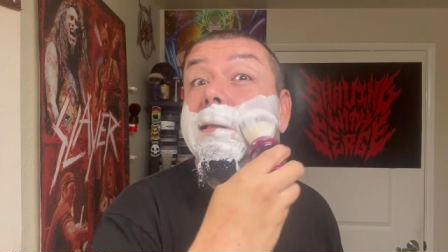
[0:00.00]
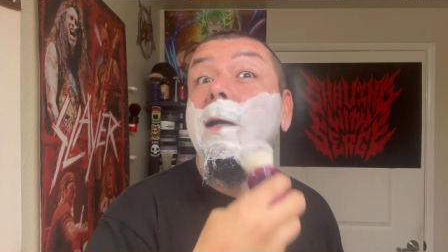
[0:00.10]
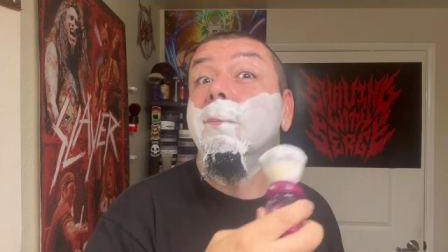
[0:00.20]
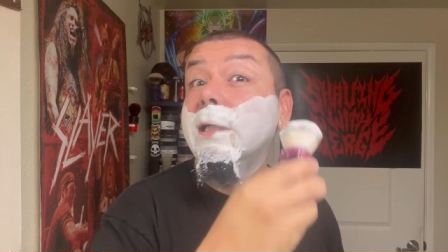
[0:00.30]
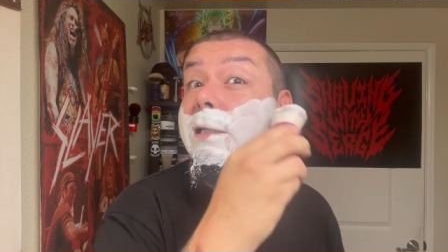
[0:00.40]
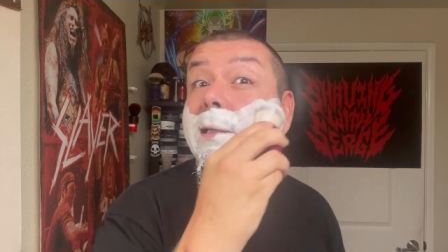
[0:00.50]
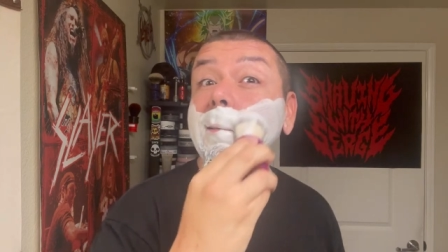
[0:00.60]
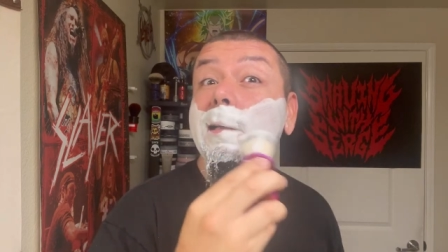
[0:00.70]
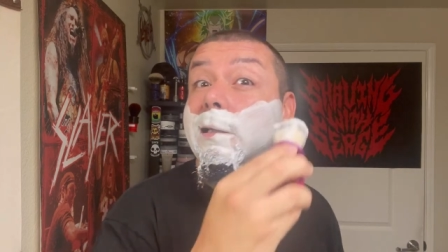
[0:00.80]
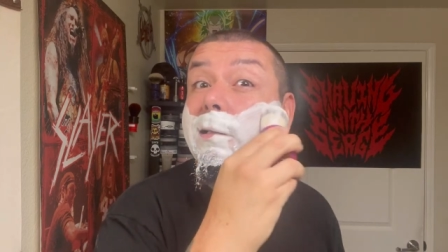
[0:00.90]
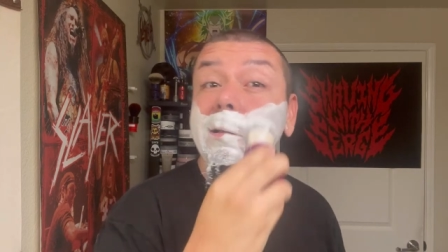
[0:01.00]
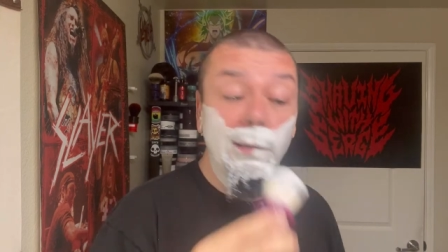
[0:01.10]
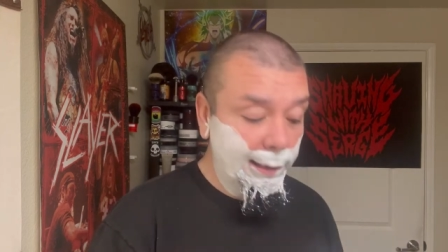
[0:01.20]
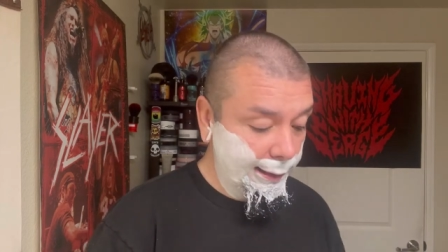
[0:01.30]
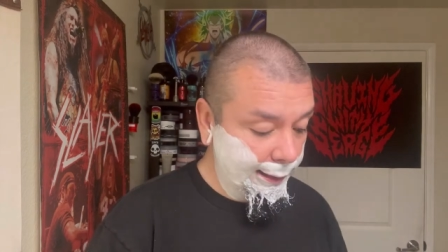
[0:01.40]
So I'm gonna
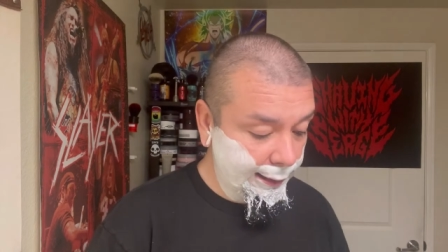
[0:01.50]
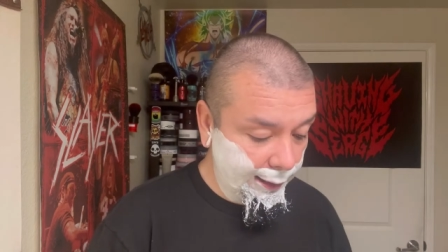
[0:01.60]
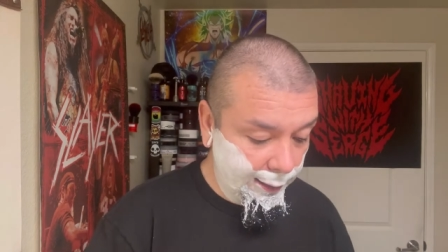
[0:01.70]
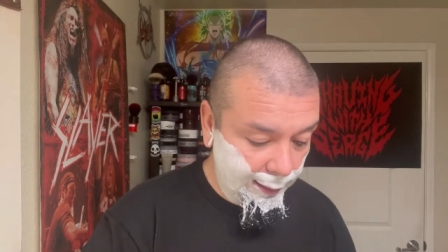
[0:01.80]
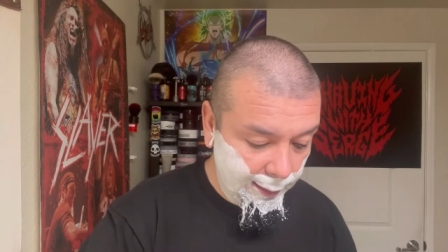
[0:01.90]
enjoy this still.